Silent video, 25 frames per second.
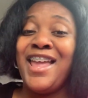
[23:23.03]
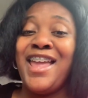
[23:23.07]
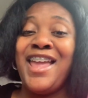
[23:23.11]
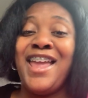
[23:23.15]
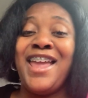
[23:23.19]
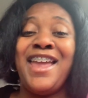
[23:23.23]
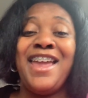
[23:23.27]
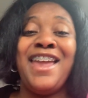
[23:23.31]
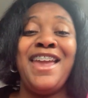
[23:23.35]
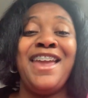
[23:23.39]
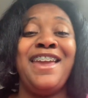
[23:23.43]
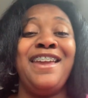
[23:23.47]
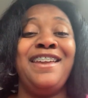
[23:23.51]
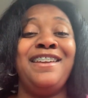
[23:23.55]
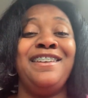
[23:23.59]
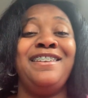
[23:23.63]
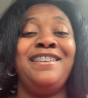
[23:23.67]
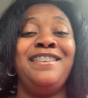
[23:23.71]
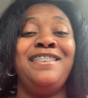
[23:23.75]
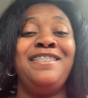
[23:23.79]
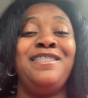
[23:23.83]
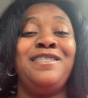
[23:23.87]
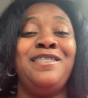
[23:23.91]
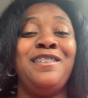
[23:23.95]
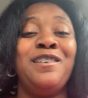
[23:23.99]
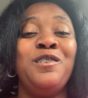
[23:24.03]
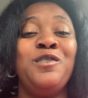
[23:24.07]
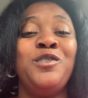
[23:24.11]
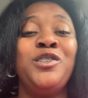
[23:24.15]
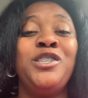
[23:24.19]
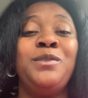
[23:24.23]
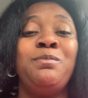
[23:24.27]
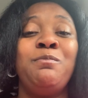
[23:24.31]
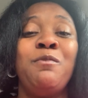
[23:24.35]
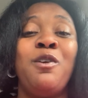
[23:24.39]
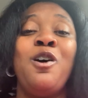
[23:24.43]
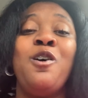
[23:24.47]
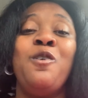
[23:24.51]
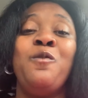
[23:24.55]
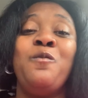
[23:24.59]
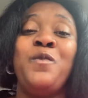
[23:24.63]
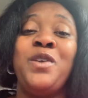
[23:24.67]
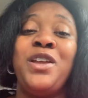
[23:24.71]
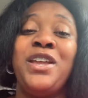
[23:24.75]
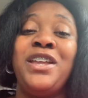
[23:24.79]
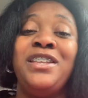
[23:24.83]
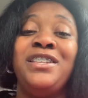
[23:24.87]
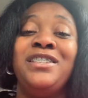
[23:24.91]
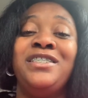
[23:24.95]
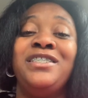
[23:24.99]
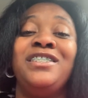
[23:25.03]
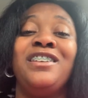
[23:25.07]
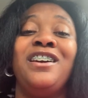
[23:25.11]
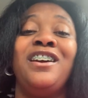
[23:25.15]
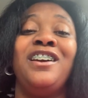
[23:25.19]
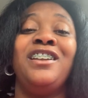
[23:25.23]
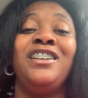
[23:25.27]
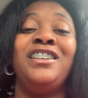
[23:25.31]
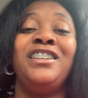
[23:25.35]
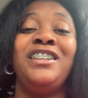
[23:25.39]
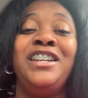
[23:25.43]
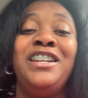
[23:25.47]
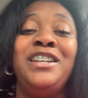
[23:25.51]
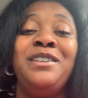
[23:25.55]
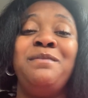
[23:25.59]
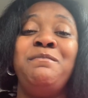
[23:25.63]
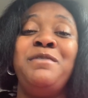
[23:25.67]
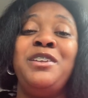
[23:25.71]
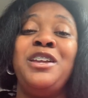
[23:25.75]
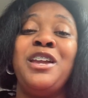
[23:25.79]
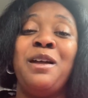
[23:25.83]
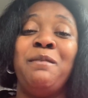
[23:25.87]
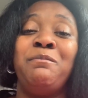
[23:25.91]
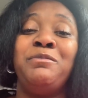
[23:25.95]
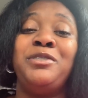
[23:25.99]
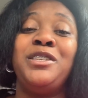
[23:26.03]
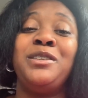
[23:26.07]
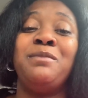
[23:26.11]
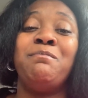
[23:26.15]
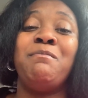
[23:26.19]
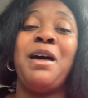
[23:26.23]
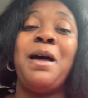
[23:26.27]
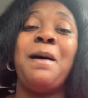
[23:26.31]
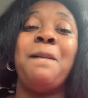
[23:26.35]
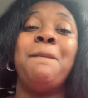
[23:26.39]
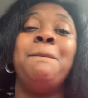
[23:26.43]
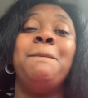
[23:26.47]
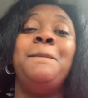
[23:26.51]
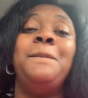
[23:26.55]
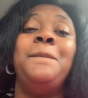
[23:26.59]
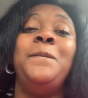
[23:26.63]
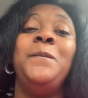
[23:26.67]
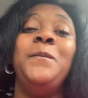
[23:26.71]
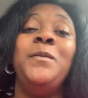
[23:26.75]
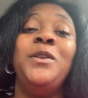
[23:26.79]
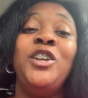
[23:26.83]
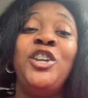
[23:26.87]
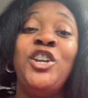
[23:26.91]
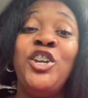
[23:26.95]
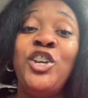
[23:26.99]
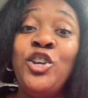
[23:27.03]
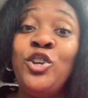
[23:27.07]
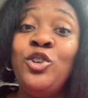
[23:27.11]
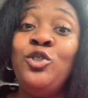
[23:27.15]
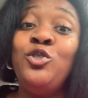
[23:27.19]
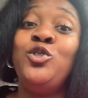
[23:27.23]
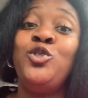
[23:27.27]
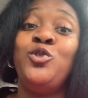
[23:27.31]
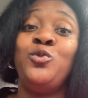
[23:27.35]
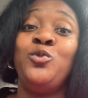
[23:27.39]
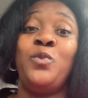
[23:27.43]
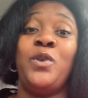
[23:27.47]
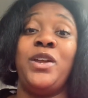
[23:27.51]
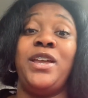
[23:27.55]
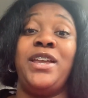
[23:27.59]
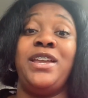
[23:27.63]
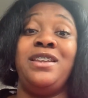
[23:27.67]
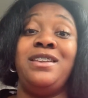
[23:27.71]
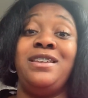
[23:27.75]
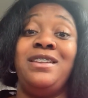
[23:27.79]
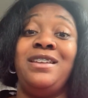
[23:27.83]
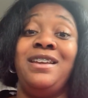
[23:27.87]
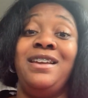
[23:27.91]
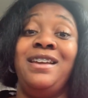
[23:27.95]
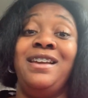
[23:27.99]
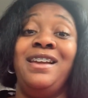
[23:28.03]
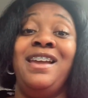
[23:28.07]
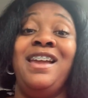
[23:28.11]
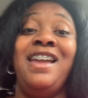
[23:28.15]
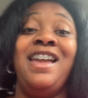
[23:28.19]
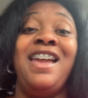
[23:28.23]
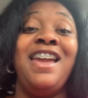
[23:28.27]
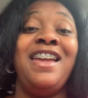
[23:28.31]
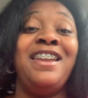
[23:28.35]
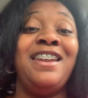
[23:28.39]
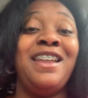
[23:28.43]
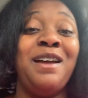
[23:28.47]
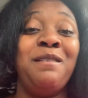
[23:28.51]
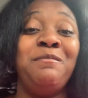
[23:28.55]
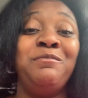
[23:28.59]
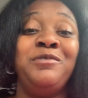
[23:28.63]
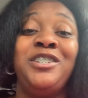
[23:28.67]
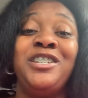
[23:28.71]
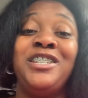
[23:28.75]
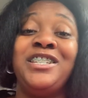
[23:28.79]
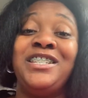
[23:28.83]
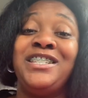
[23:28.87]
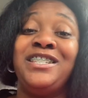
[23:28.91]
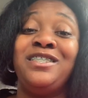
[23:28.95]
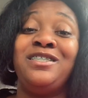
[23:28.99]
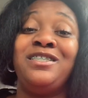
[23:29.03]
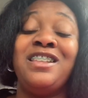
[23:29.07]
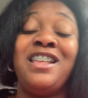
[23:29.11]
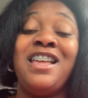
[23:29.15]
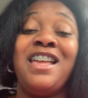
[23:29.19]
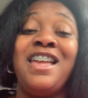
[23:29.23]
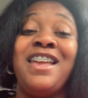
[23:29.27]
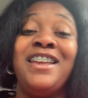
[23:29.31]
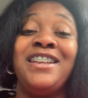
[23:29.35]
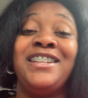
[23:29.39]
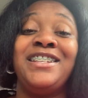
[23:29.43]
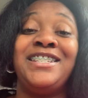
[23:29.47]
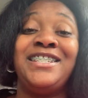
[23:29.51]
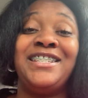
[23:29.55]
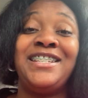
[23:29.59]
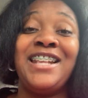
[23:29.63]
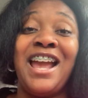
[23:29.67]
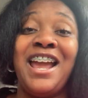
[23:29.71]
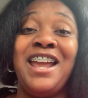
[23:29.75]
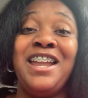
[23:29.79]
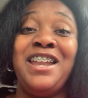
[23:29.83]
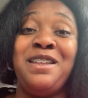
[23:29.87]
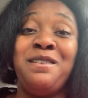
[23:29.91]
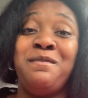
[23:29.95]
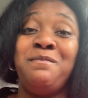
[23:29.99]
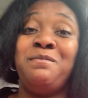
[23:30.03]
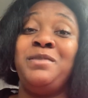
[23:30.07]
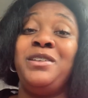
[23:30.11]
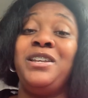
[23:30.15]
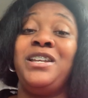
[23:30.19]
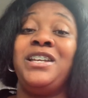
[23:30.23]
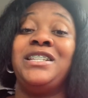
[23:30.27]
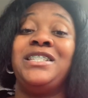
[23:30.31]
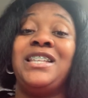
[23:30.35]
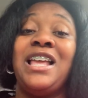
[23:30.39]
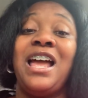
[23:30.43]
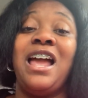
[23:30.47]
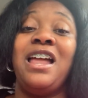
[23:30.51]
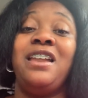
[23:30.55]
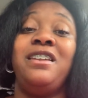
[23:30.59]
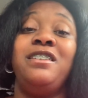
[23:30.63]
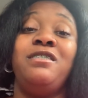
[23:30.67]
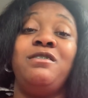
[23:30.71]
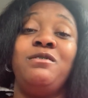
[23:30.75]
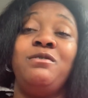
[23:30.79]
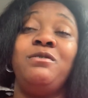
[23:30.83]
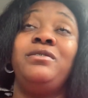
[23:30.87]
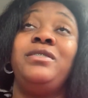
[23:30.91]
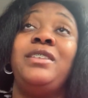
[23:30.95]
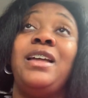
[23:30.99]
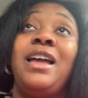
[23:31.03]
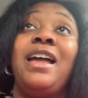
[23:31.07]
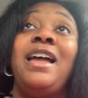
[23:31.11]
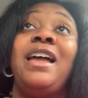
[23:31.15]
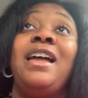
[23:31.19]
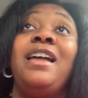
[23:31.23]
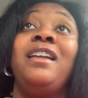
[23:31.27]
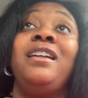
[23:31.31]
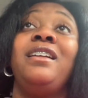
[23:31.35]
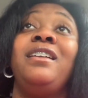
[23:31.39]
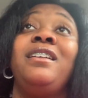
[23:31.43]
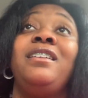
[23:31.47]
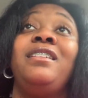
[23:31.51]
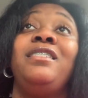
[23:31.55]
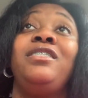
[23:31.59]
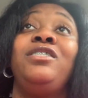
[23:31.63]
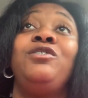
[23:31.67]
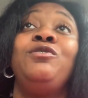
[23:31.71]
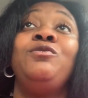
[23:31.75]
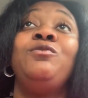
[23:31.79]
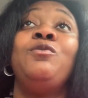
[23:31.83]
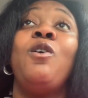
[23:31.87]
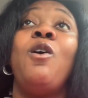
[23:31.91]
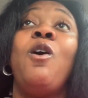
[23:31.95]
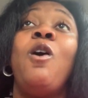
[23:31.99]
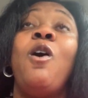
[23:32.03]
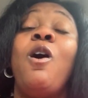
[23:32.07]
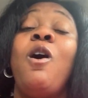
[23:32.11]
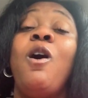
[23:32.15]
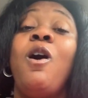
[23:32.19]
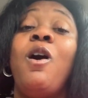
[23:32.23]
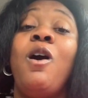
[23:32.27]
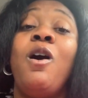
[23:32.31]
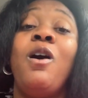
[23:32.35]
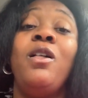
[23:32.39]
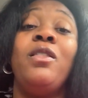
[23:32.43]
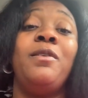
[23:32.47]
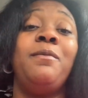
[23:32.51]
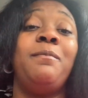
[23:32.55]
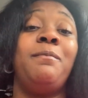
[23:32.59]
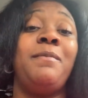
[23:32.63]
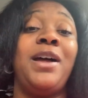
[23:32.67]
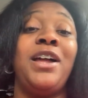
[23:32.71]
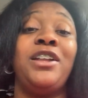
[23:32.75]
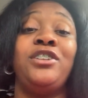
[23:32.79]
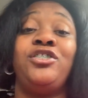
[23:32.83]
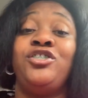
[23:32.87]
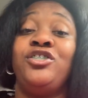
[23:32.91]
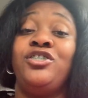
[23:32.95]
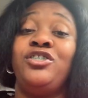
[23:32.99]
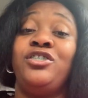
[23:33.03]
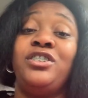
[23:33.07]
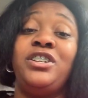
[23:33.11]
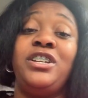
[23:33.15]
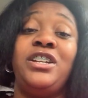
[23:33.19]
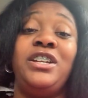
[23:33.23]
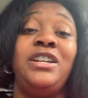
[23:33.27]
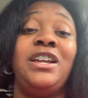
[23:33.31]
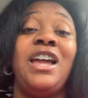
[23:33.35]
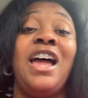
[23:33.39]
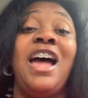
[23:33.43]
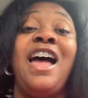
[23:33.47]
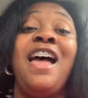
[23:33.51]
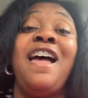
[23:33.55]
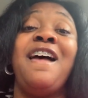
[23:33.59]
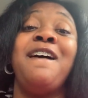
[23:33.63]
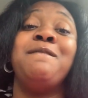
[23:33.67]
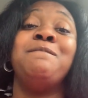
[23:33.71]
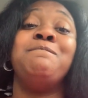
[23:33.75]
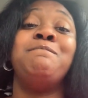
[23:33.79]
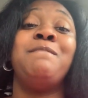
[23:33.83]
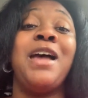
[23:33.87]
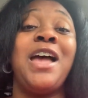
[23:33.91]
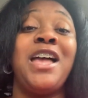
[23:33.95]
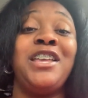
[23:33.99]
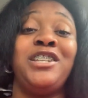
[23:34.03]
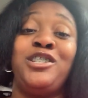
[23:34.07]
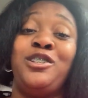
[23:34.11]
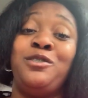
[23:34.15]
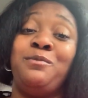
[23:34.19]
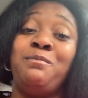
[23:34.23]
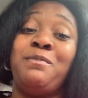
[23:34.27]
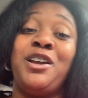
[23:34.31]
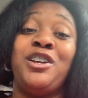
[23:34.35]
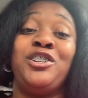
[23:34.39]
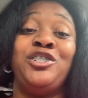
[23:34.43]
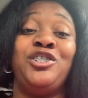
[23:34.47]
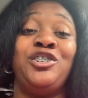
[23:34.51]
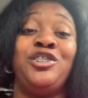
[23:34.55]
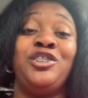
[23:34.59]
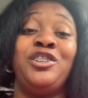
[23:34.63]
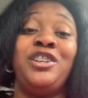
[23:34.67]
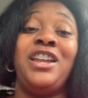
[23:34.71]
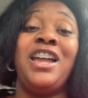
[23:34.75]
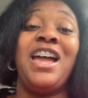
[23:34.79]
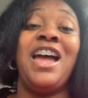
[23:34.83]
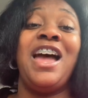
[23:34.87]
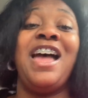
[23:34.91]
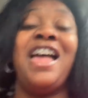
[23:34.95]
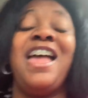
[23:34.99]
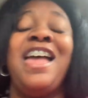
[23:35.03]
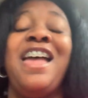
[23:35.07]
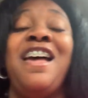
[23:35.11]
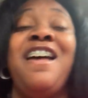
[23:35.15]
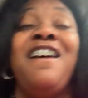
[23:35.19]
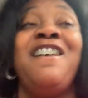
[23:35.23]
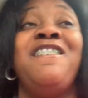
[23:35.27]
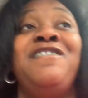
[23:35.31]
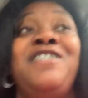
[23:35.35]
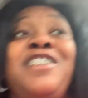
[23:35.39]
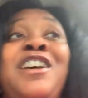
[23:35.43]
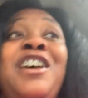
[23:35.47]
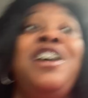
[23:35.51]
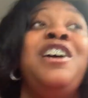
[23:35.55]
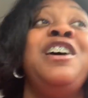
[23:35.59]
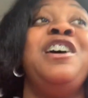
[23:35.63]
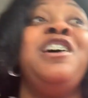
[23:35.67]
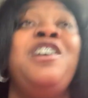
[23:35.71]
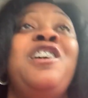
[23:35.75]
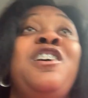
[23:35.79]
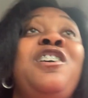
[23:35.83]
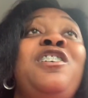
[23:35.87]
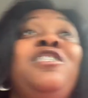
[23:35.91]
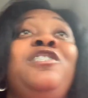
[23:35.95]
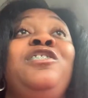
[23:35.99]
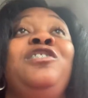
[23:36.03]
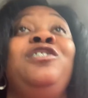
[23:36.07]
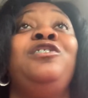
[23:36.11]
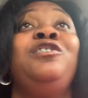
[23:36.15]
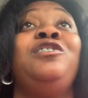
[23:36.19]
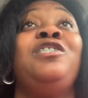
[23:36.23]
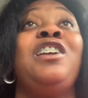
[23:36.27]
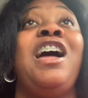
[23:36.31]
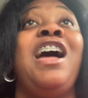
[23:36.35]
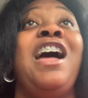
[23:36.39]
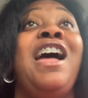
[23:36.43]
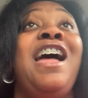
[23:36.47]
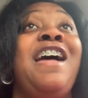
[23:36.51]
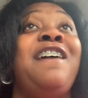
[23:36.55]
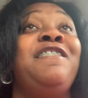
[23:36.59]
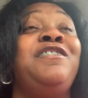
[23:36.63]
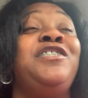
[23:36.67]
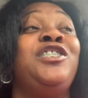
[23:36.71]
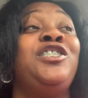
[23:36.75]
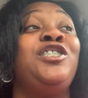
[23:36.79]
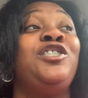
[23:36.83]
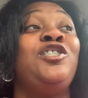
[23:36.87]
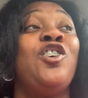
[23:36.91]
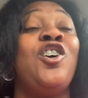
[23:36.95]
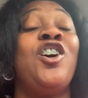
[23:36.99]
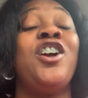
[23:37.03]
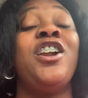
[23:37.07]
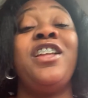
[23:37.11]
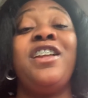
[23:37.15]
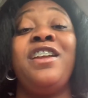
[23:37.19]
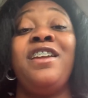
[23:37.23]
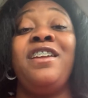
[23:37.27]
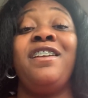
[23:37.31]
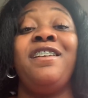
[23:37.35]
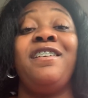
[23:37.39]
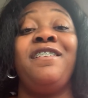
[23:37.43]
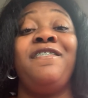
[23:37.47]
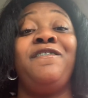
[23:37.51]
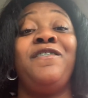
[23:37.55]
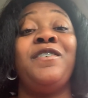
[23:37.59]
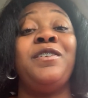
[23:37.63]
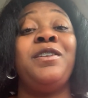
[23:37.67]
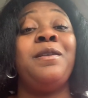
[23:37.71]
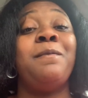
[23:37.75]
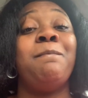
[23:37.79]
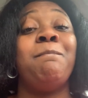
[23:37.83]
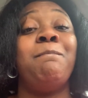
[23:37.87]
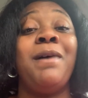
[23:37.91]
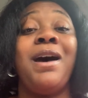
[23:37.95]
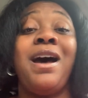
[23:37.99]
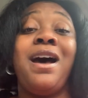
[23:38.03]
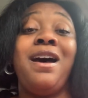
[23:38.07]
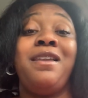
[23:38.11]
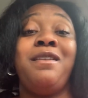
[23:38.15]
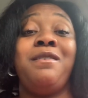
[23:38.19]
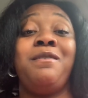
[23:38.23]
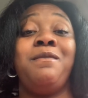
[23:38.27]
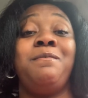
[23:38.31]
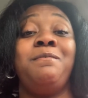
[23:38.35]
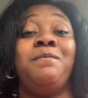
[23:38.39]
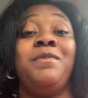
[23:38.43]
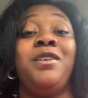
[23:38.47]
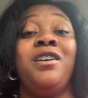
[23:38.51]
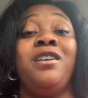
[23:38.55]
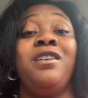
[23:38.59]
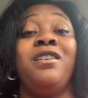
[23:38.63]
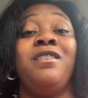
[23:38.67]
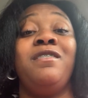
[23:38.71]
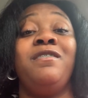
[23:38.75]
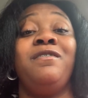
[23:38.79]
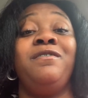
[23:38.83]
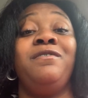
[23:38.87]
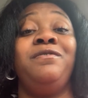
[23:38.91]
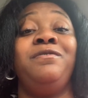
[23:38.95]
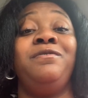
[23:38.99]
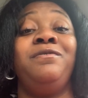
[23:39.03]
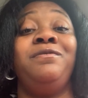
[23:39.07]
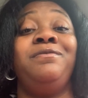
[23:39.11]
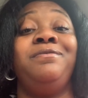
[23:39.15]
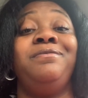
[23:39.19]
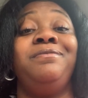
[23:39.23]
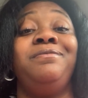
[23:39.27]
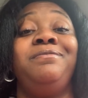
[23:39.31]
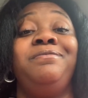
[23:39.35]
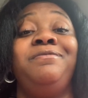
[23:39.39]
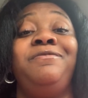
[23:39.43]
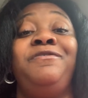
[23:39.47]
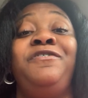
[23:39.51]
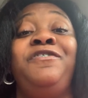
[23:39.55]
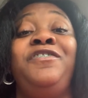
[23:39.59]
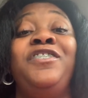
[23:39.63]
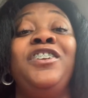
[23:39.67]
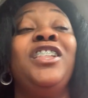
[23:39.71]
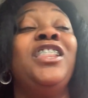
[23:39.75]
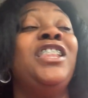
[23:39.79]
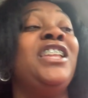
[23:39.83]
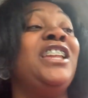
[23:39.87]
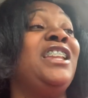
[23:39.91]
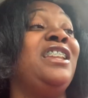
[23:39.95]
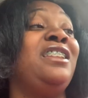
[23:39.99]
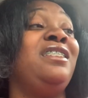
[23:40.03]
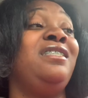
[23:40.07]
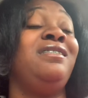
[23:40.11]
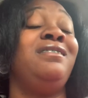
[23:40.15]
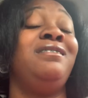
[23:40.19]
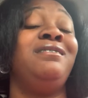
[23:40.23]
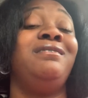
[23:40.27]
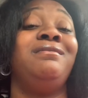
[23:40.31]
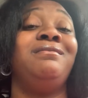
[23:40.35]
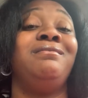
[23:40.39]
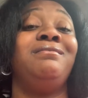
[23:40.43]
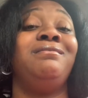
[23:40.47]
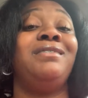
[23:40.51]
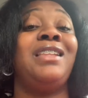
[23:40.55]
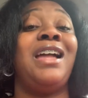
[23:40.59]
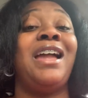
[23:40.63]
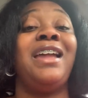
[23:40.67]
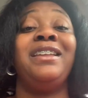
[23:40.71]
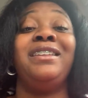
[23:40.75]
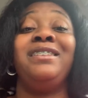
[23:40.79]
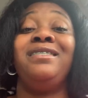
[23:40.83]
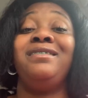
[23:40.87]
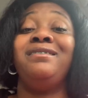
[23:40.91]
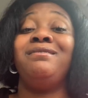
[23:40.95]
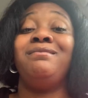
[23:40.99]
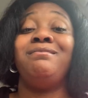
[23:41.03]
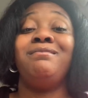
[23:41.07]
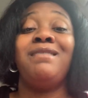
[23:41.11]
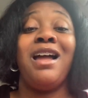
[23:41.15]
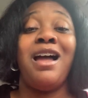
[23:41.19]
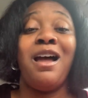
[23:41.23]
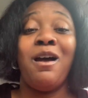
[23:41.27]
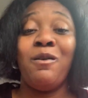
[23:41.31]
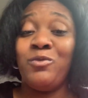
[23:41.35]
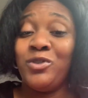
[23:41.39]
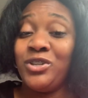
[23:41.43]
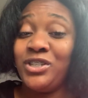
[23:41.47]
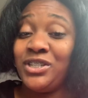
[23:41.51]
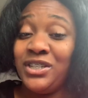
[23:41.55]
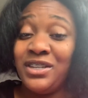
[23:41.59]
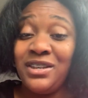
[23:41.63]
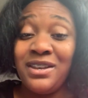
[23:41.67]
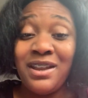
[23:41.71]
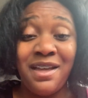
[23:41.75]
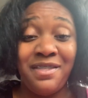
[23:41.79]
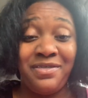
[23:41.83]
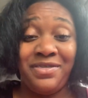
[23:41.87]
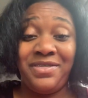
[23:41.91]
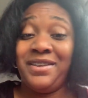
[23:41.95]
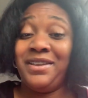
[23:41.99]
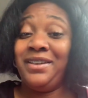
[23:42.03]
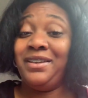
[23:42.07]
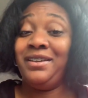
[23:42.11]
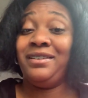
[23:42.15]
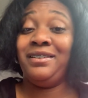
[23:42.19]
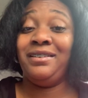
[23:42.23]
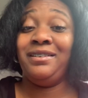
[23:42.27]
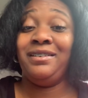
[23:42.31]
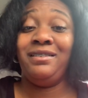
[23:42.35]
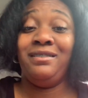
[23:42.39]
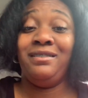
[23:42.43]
And those small wins are leading me up to my huge win. And I'm just excited because I know that through all of my journey, I have mastered my journey. I have started from the bottom of feeling like I was nothing.